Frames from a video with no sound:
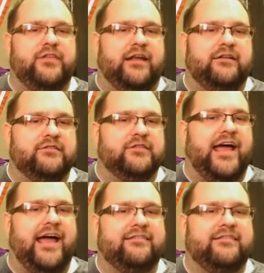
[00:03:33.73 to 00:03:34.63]
that
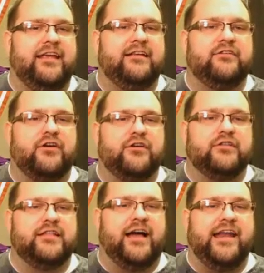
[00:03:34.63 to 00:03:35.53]
last internal
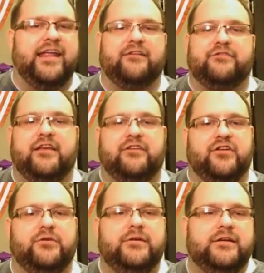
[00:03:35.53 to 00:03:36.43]
lining of
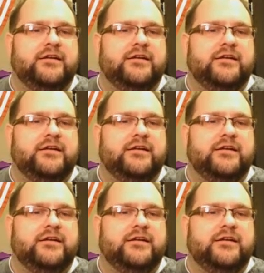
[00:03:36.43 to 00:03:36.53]
tissue.